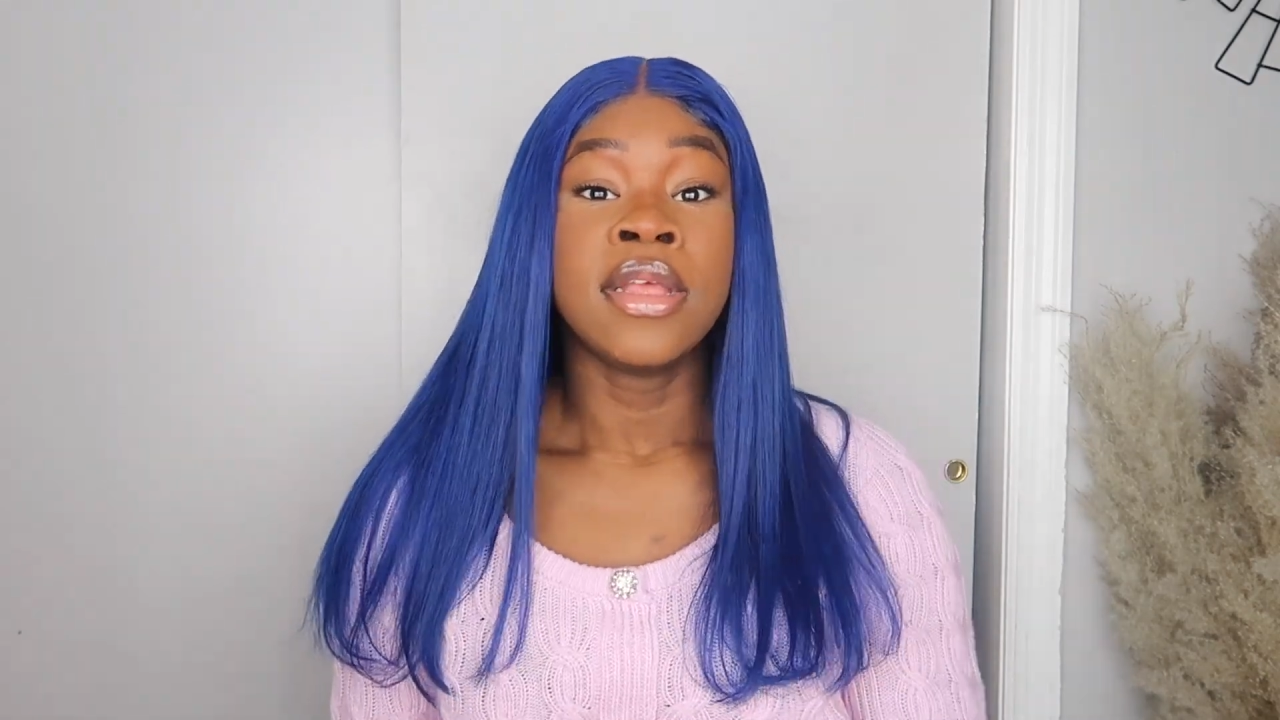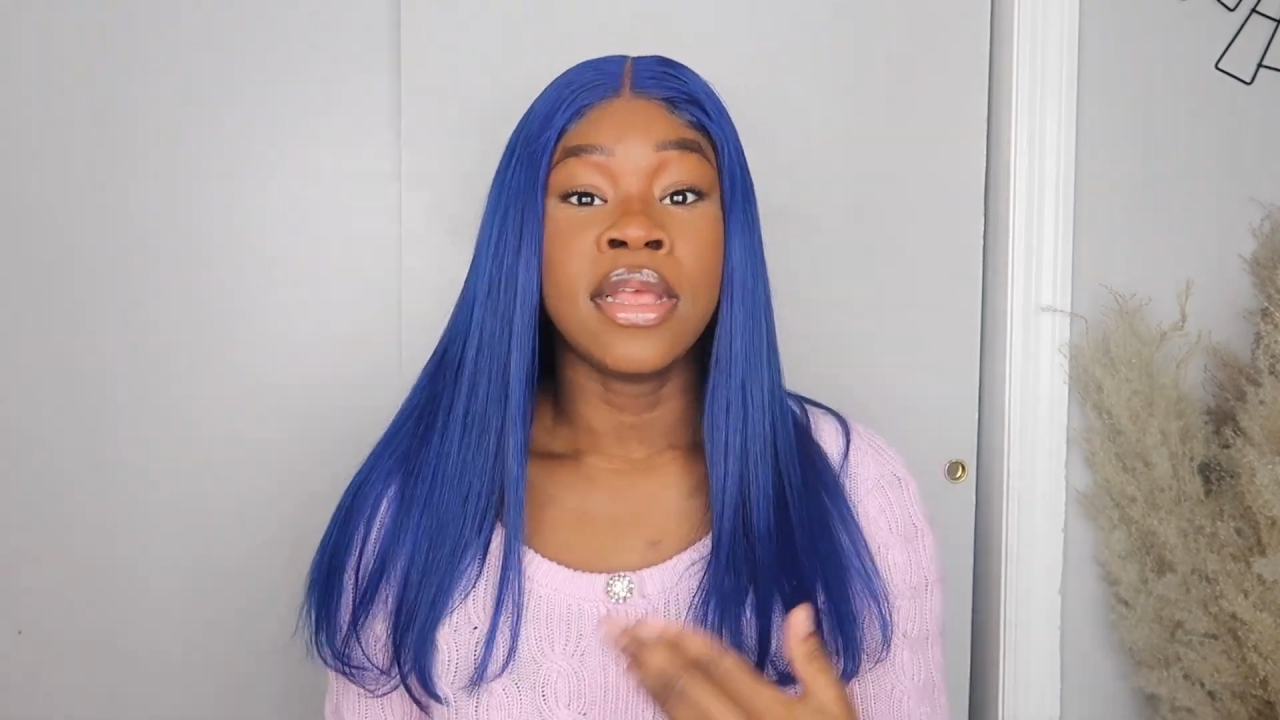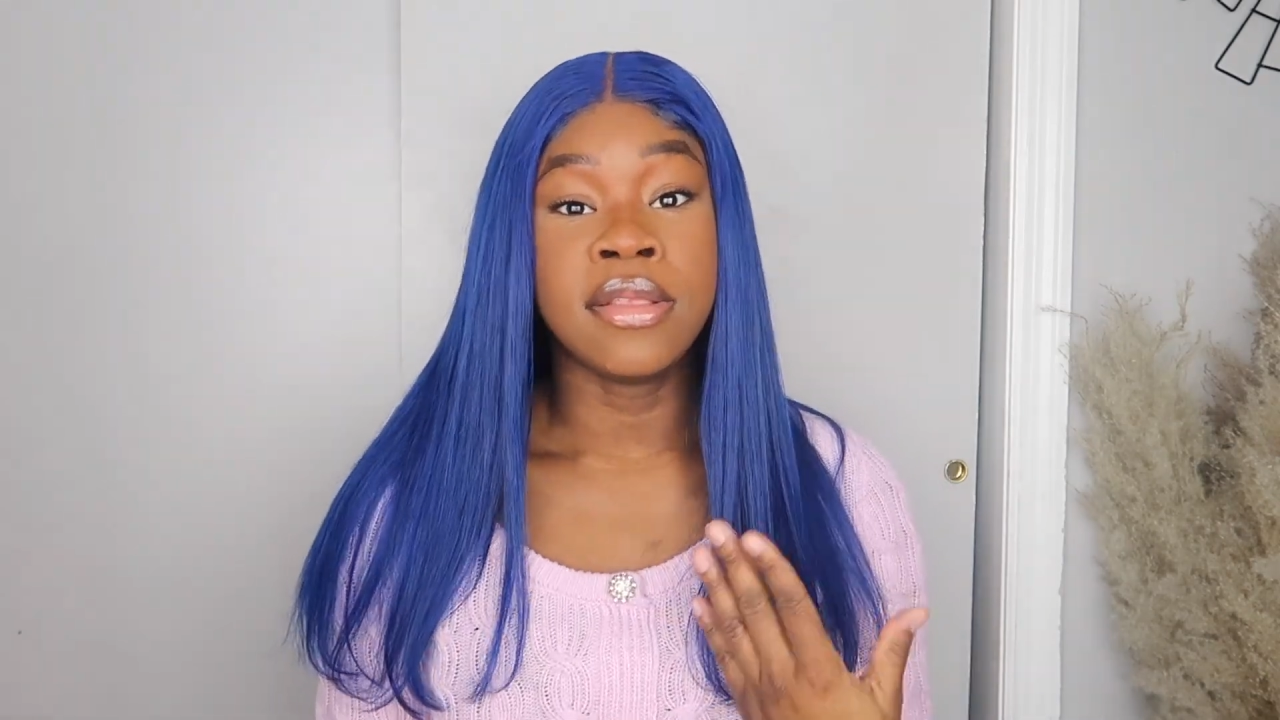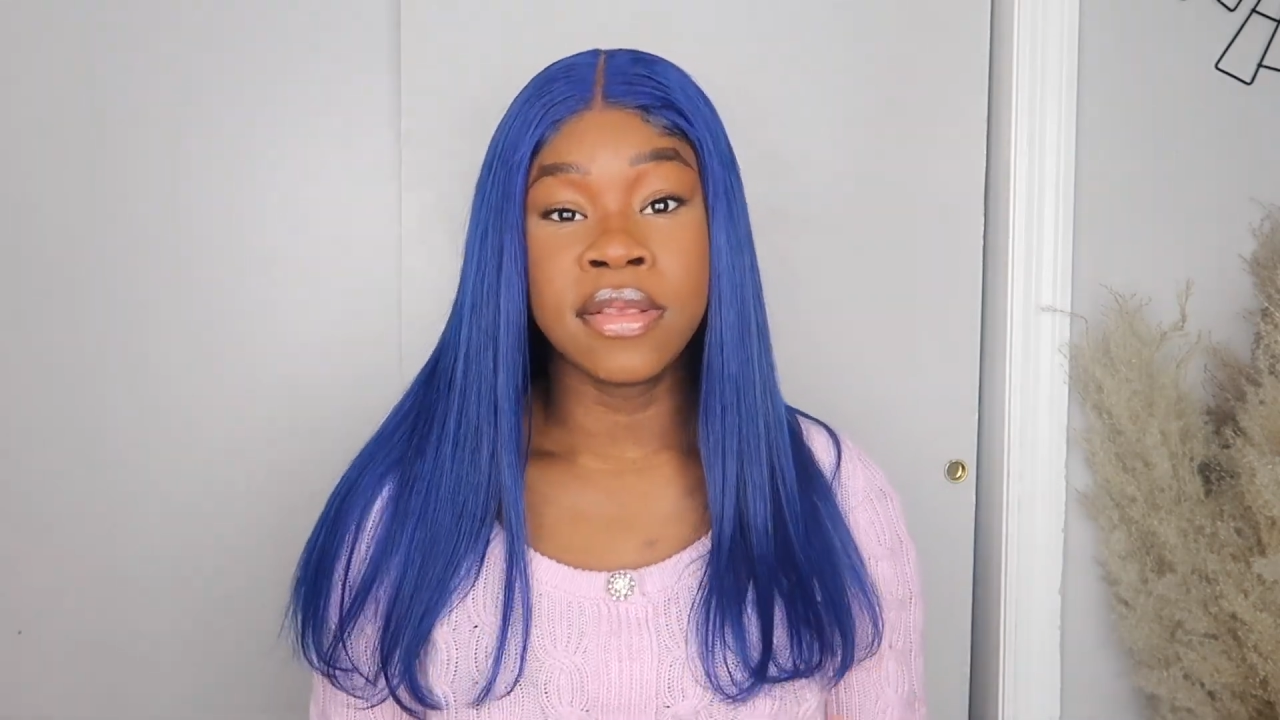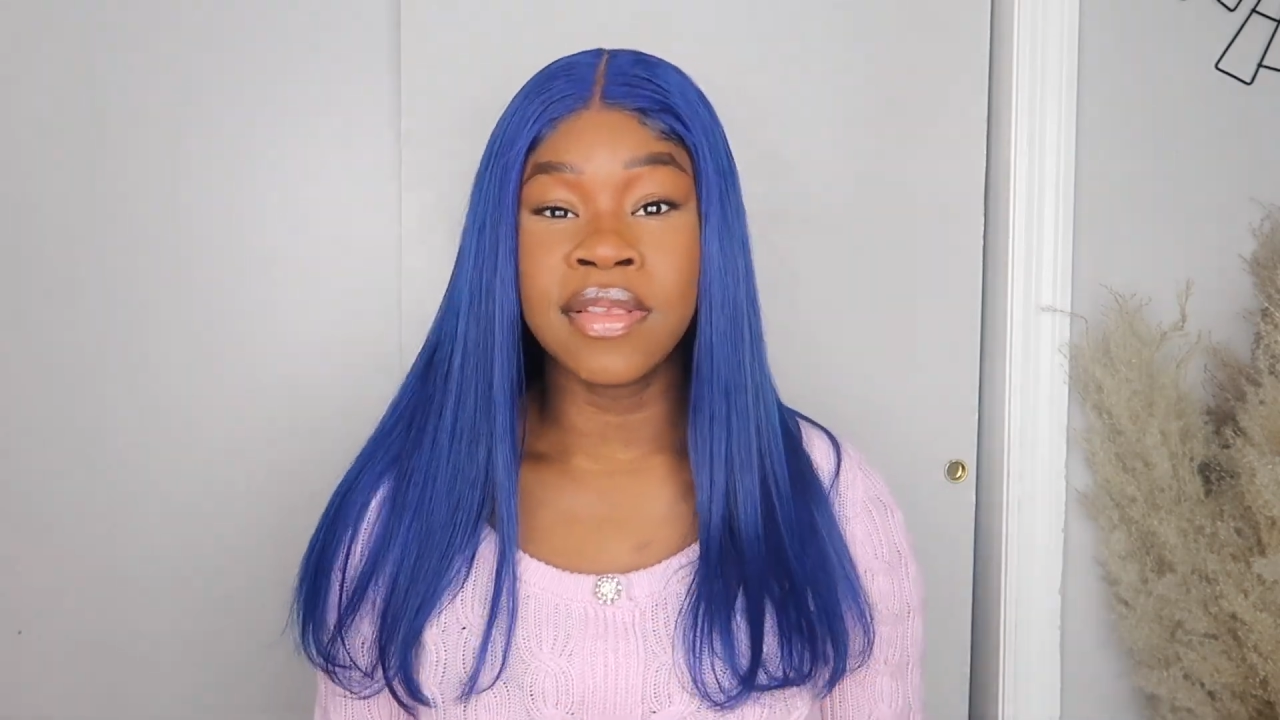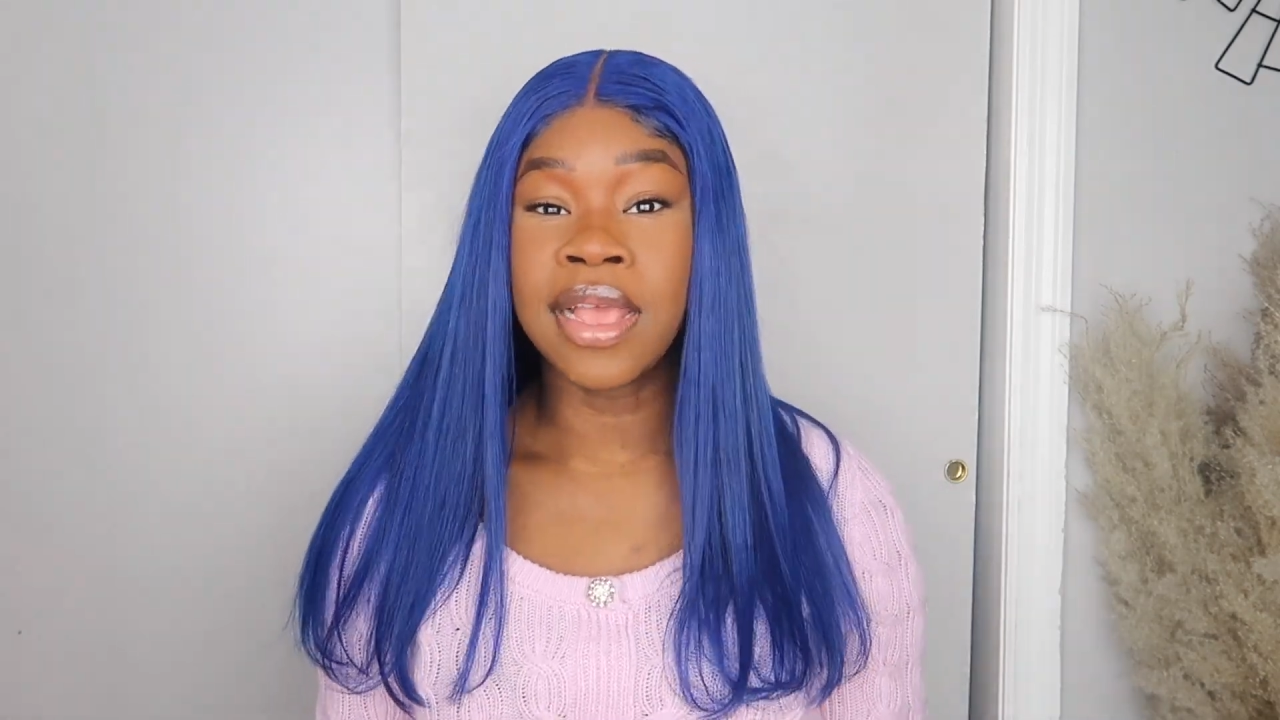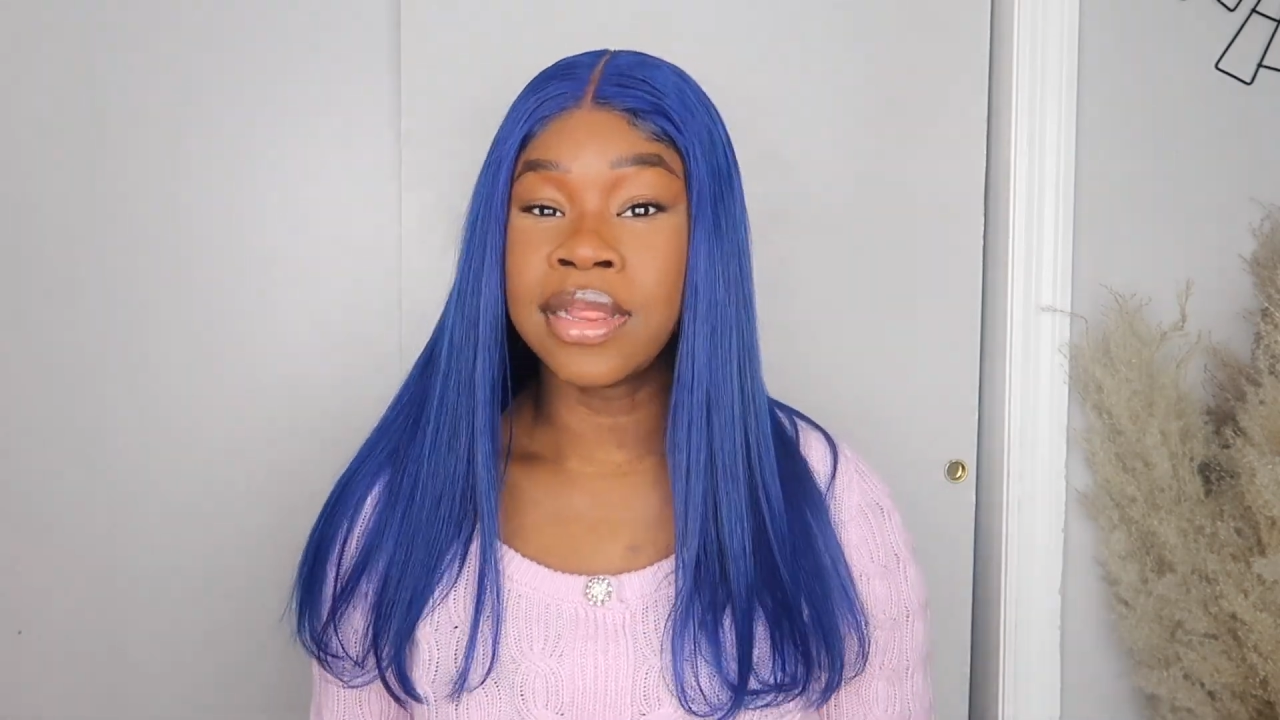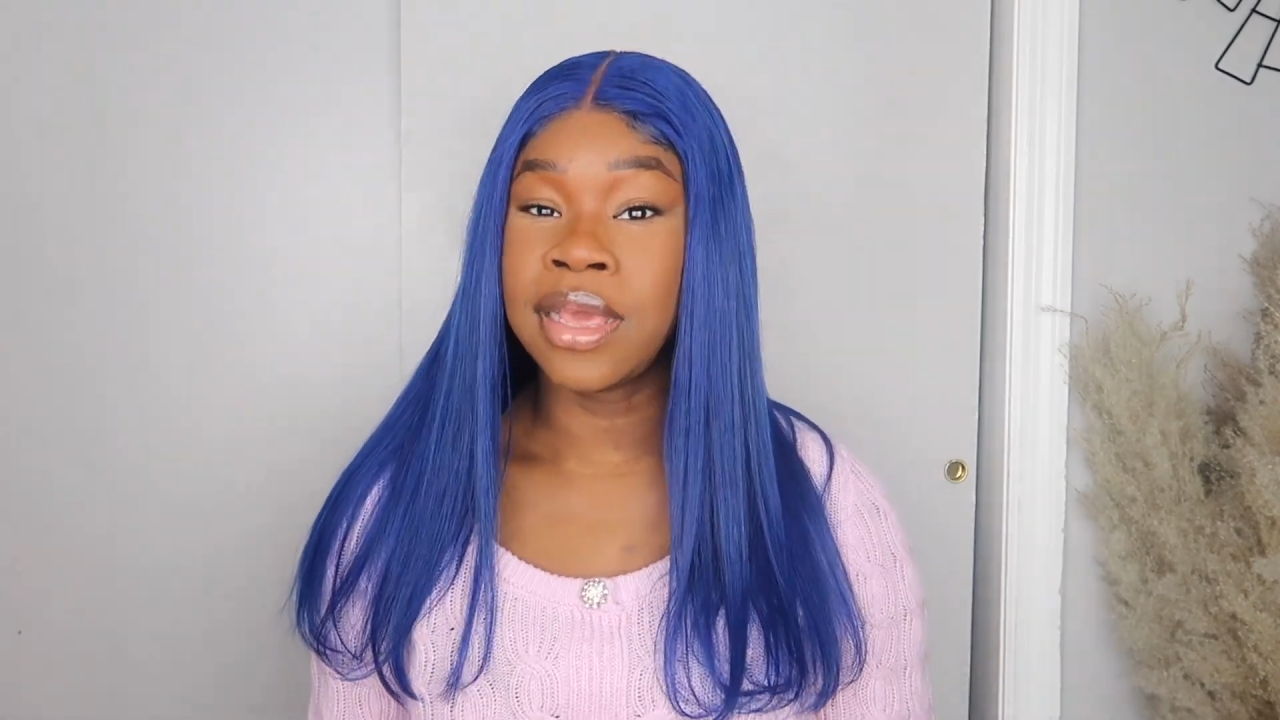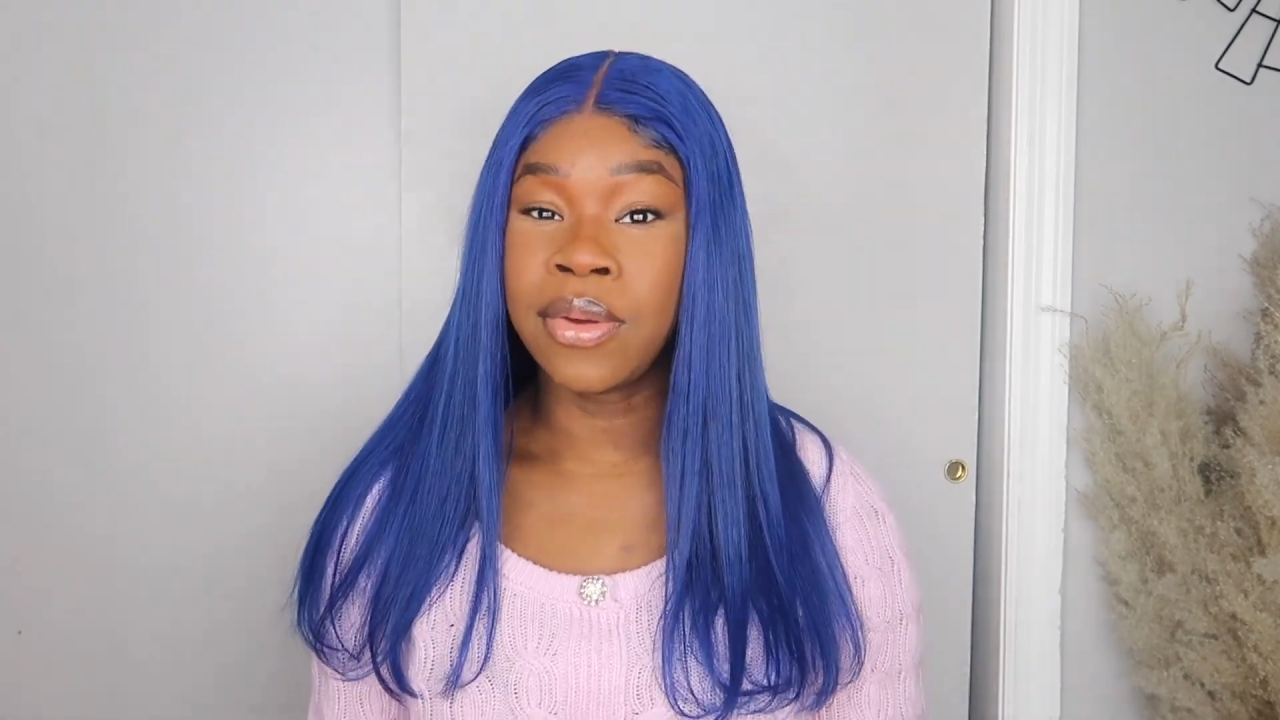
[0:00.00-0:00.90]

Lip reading: That's exactly